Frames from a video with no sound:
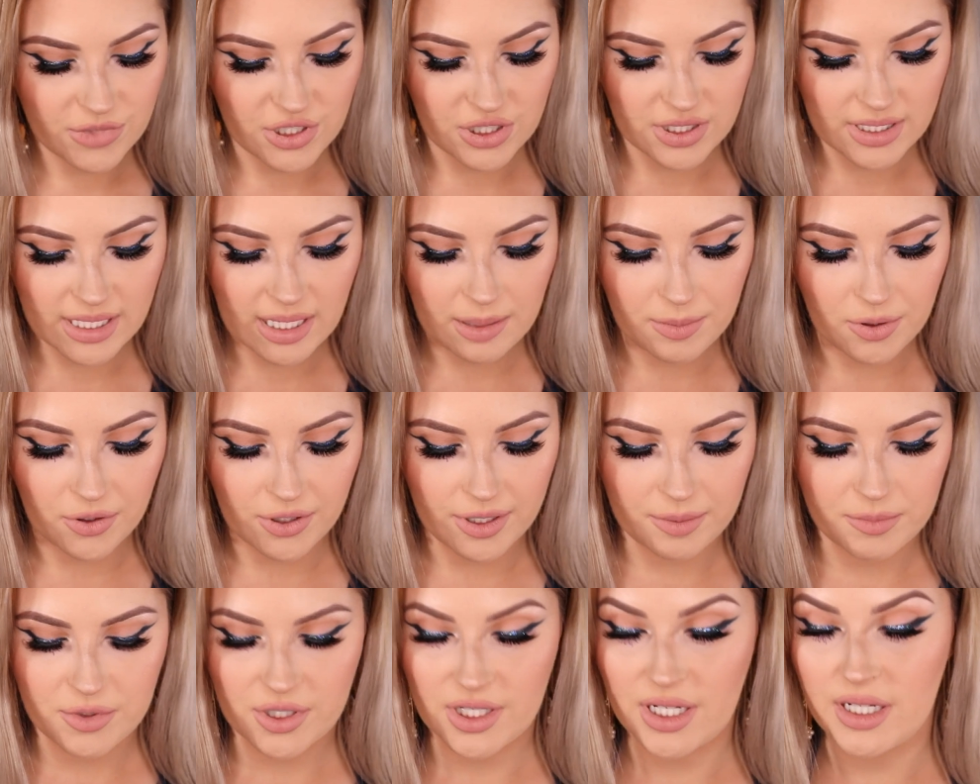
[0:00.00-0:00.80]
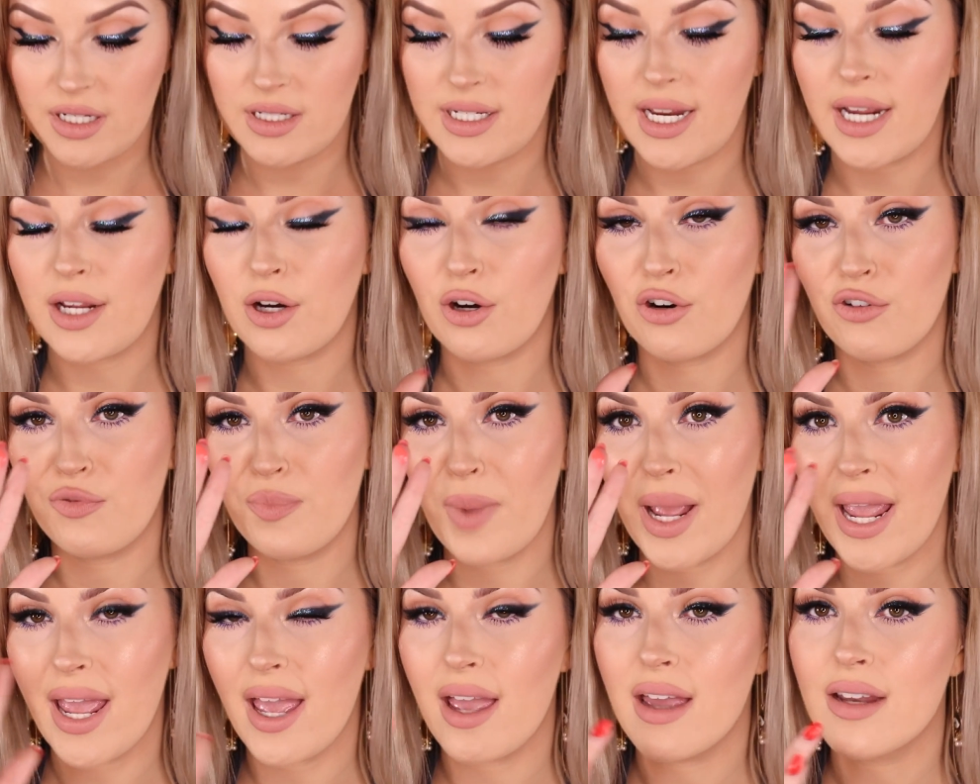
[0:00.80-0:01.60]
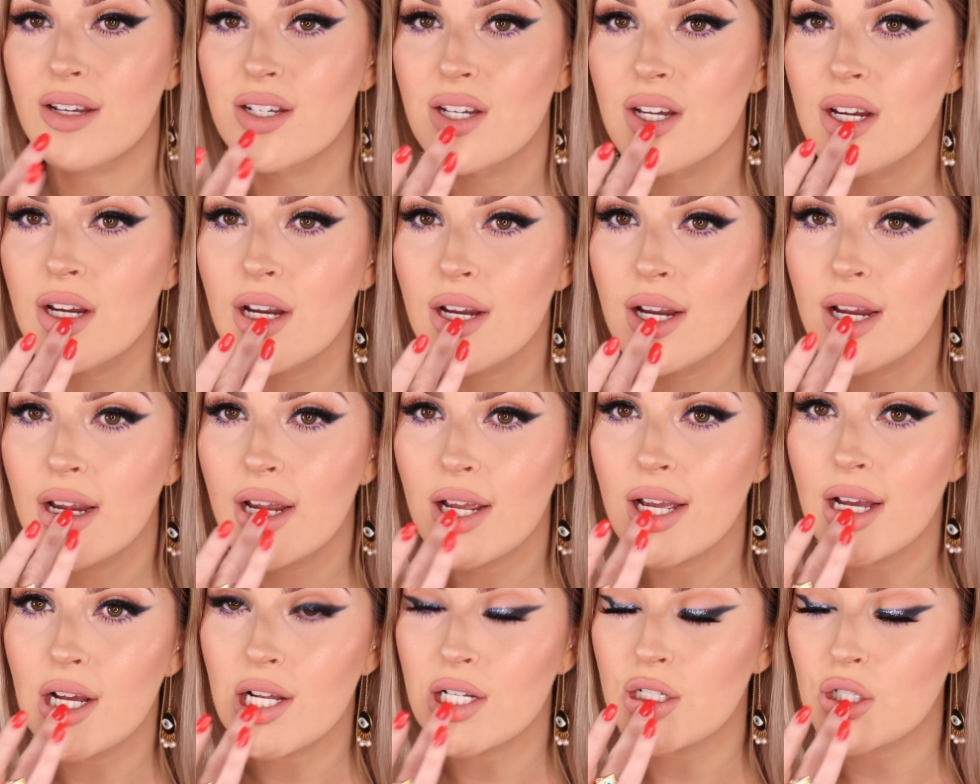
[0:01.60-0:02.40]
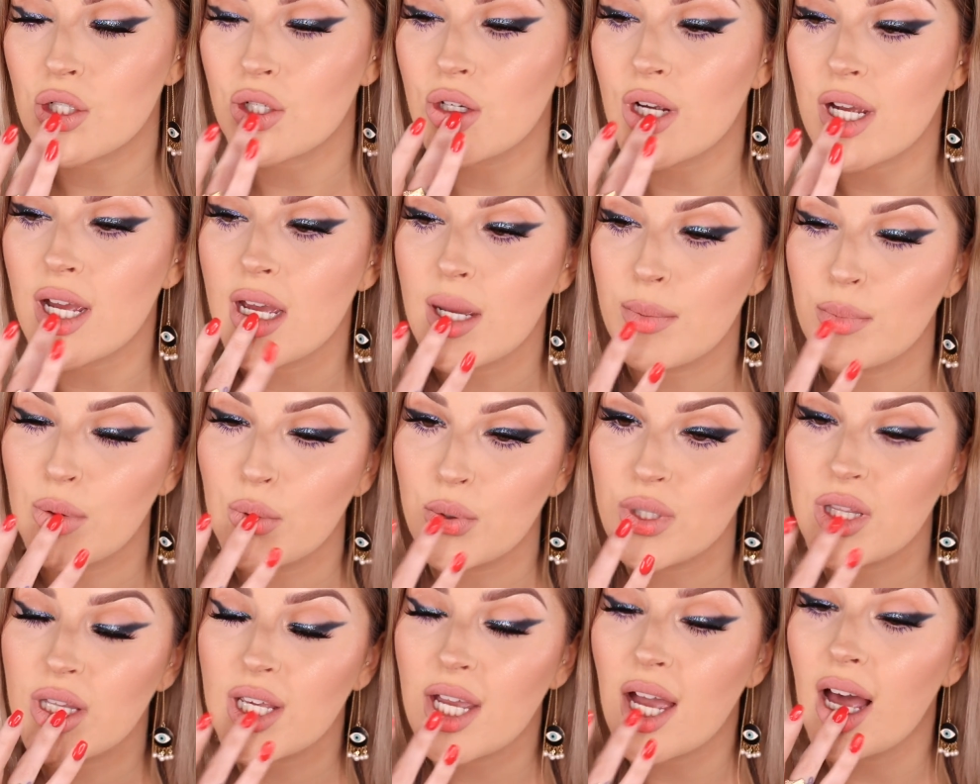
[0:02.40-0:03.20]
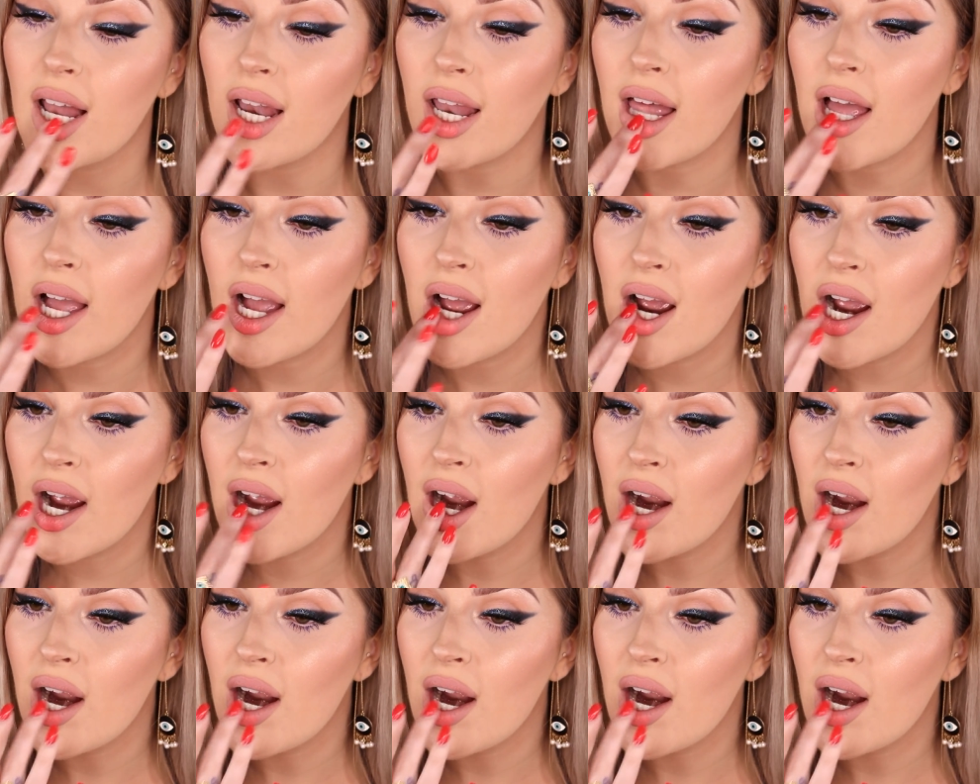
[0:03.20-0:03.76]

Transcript: And just keep going. I'm just going to take it off my hand until you're happy with the color.